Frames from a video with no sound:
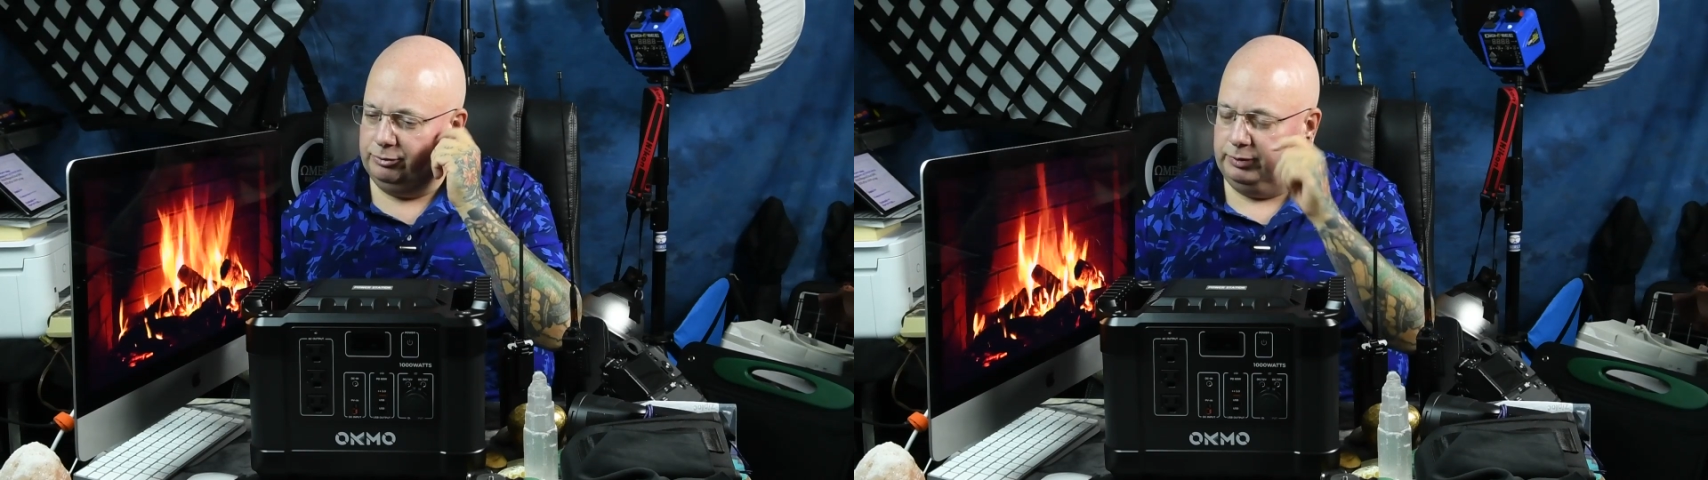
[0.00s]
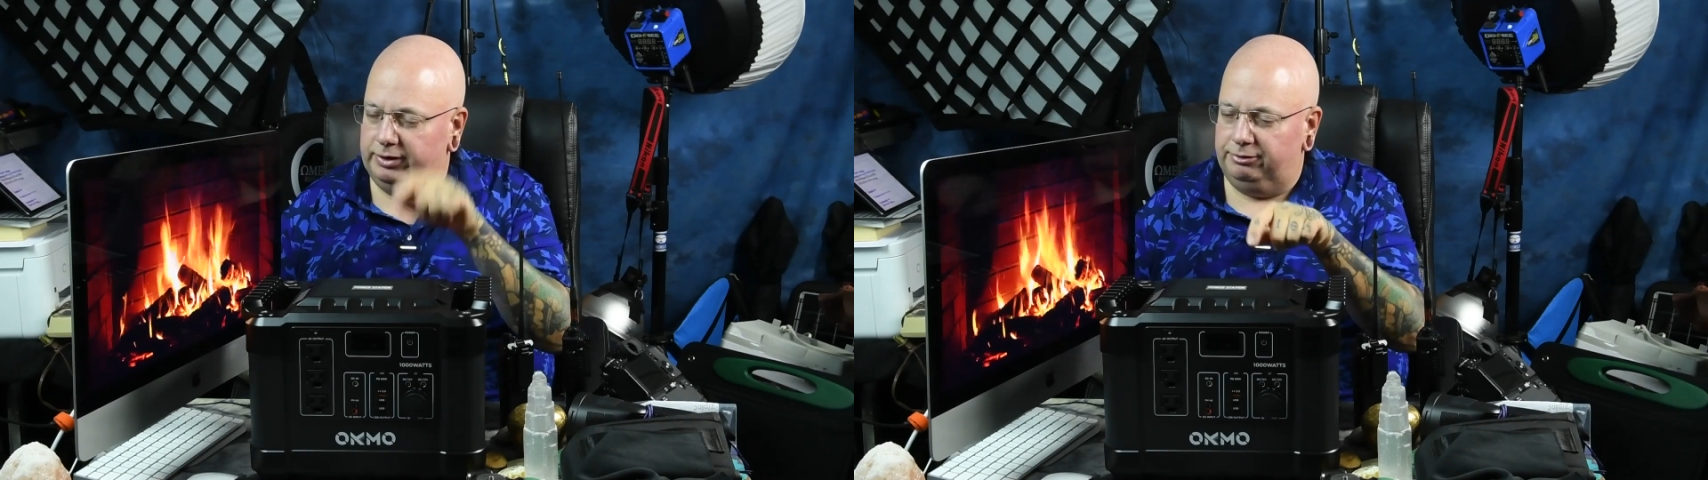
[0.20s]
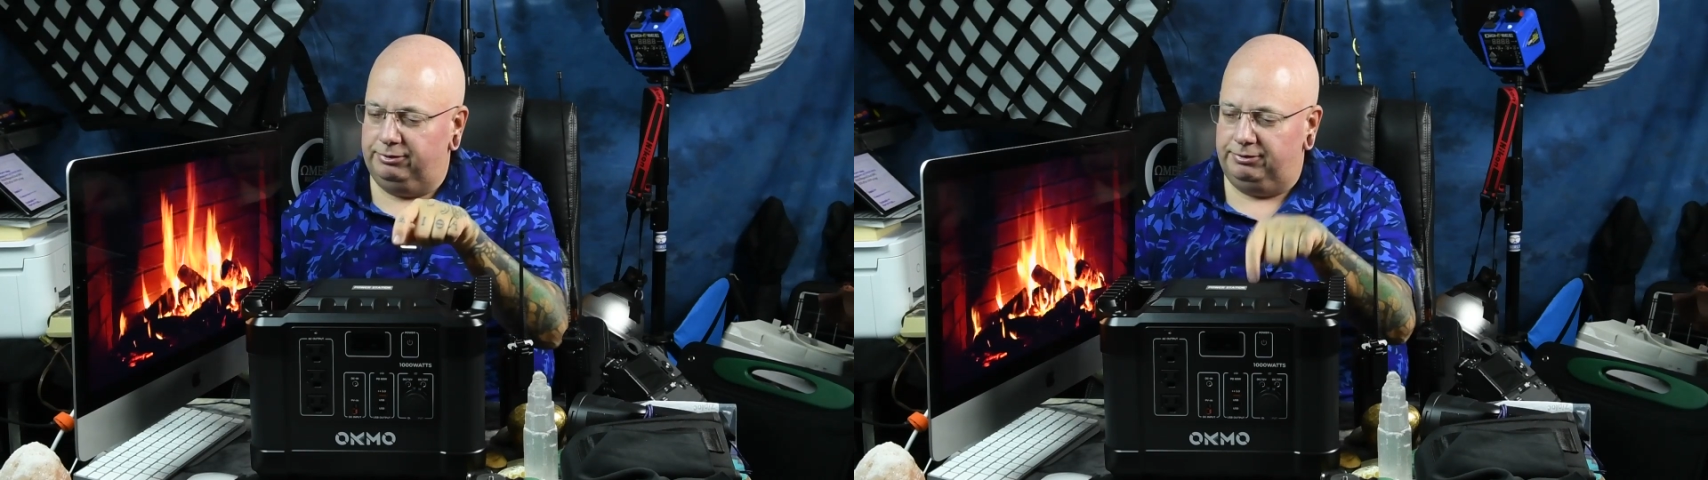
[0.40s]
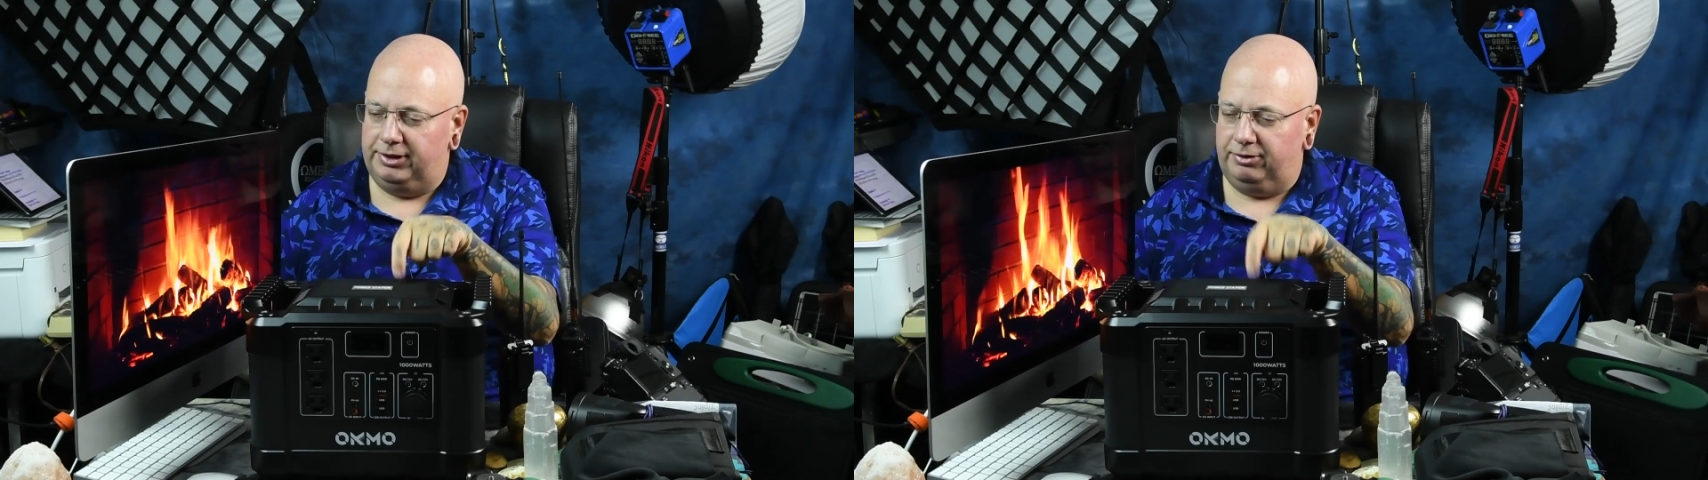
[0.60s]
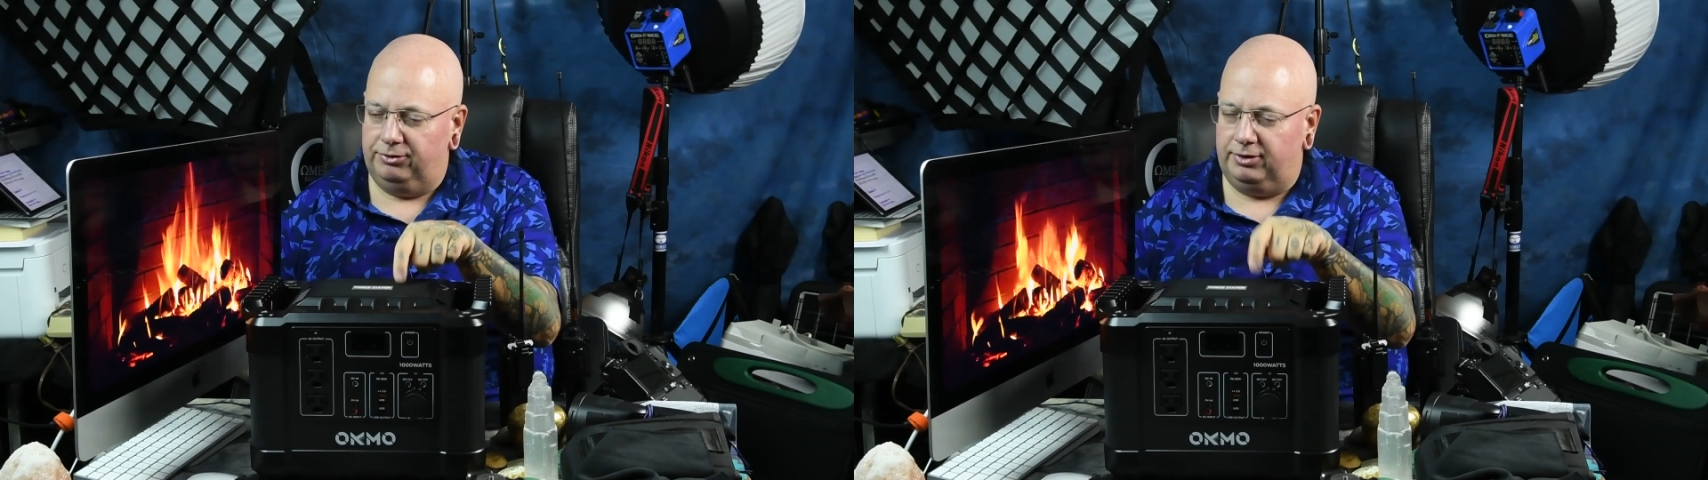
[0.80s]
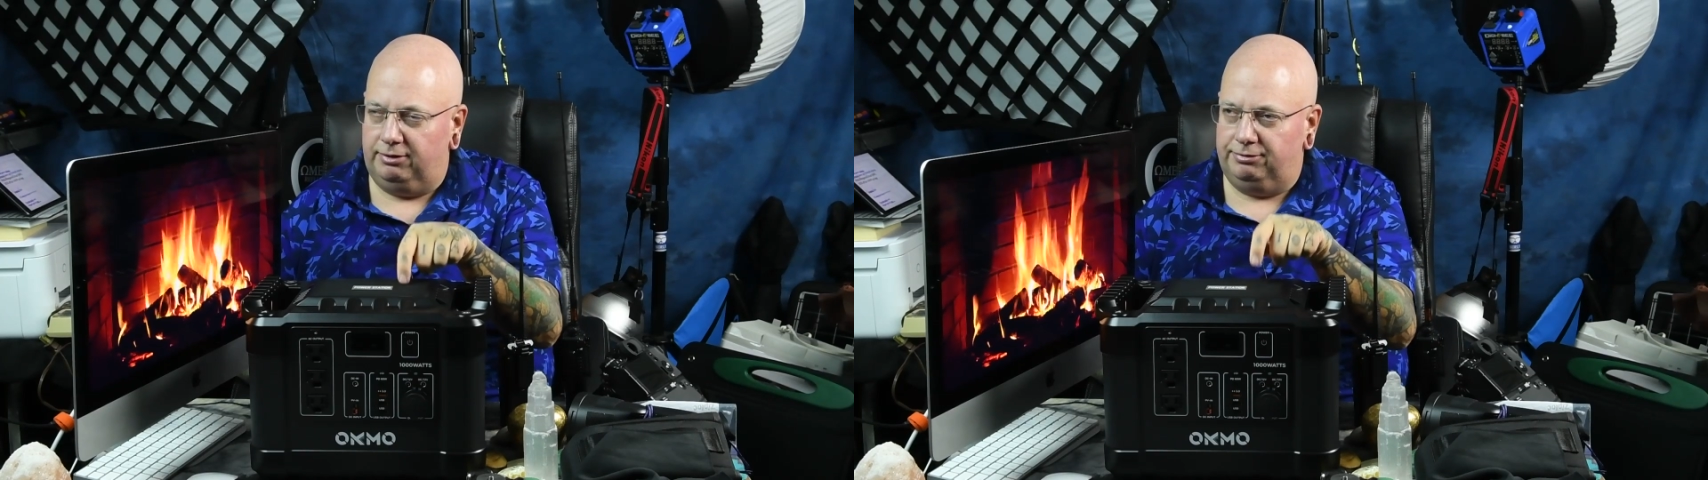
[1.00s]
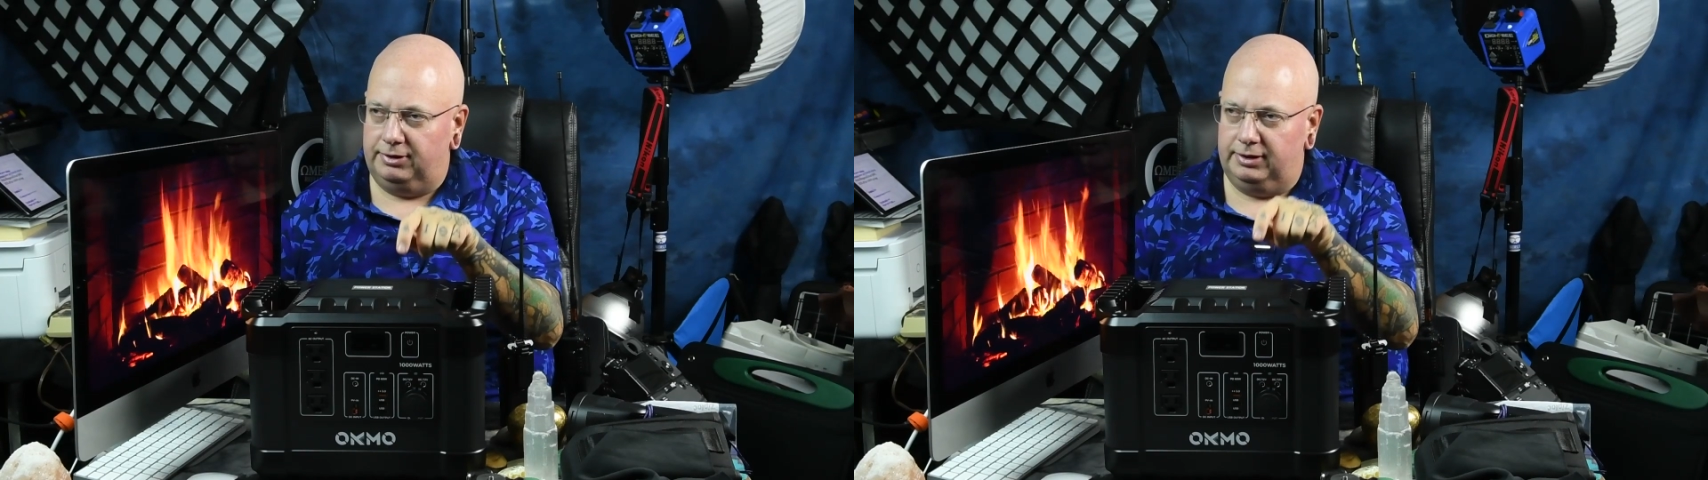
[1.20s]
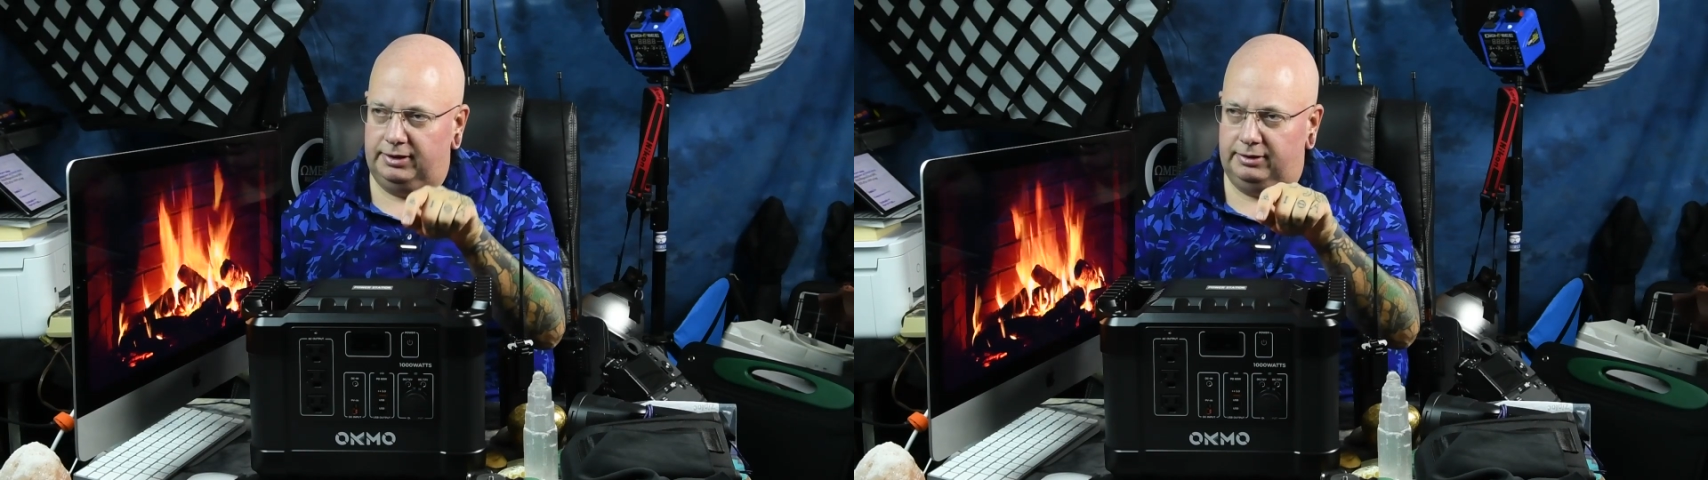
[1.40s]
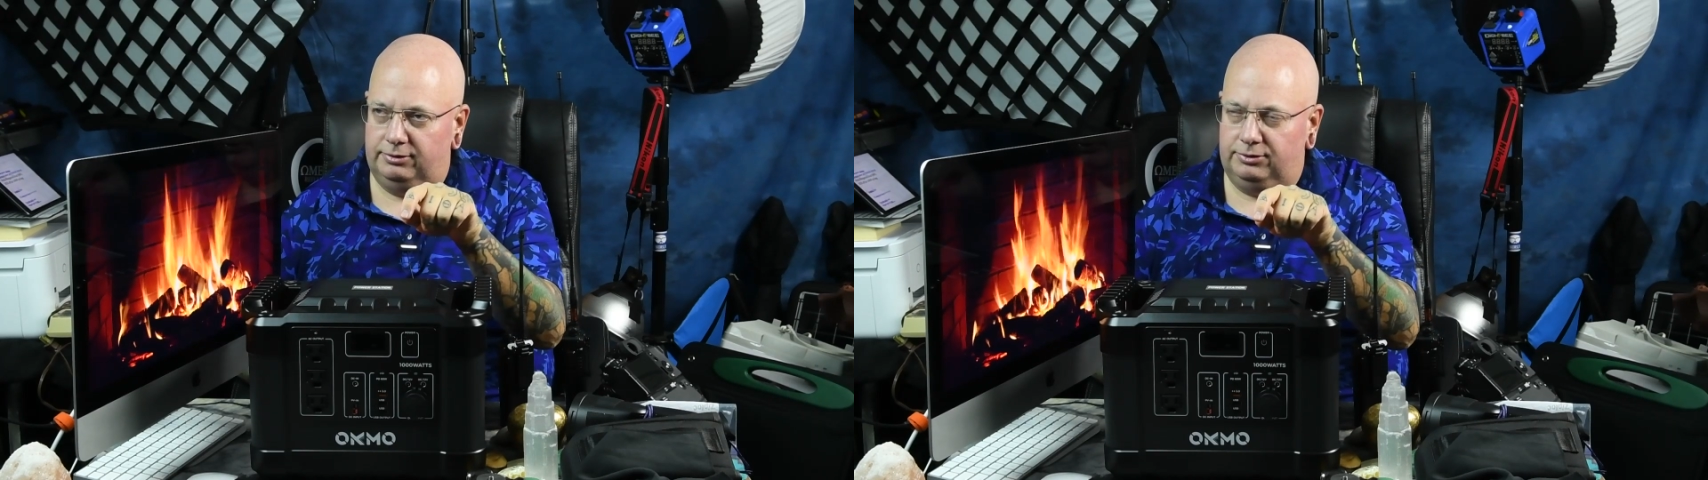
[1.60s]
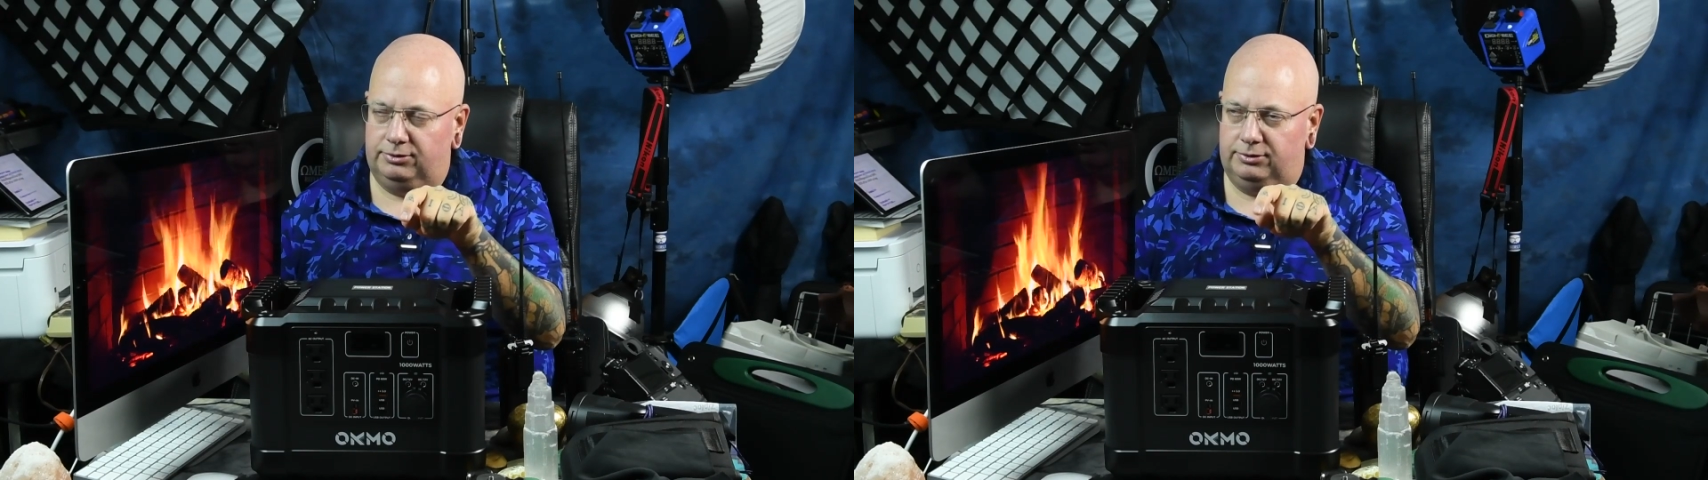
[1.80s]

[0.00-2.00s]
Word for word: they're three hundred fifty dollars off on the uh,